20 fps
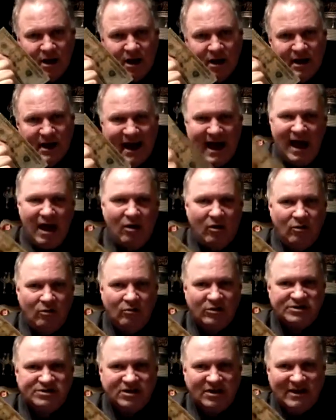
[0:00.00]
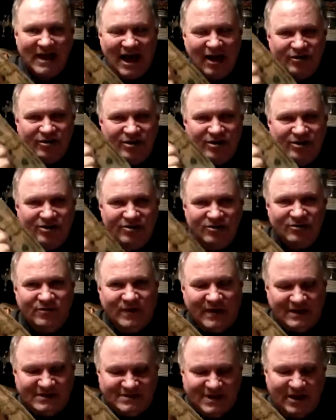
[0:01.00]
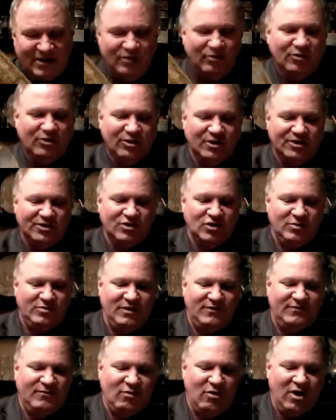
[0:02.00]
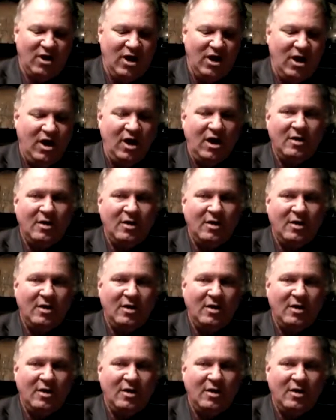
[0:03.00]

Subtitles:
account, which will allow you to do things that you couldn't do before.